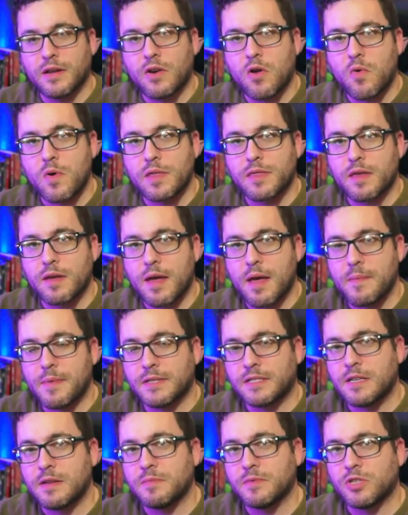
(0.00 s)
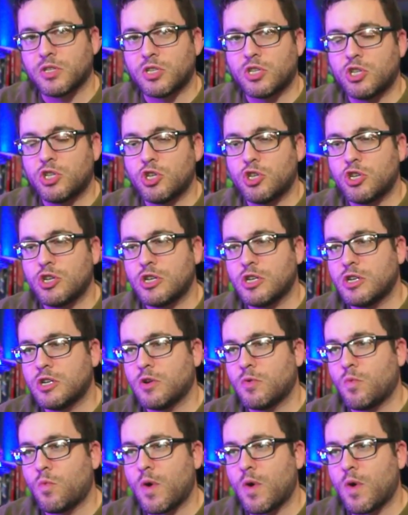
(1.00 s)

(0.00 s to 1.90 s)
and 08 MS Team is a good